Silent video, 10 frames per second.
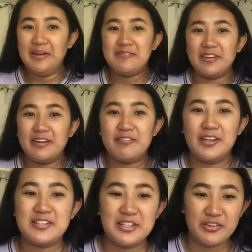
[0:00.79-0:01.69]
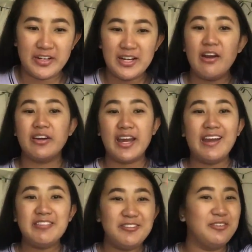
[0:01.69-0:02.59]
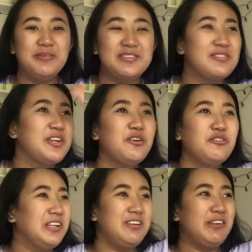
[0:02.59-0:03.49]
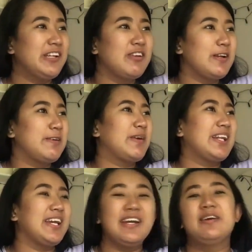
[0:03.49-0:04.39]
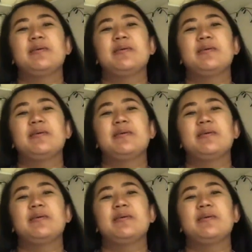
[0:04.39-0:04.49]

I'm very flustered right now. Okay, I have to film this video really quickly.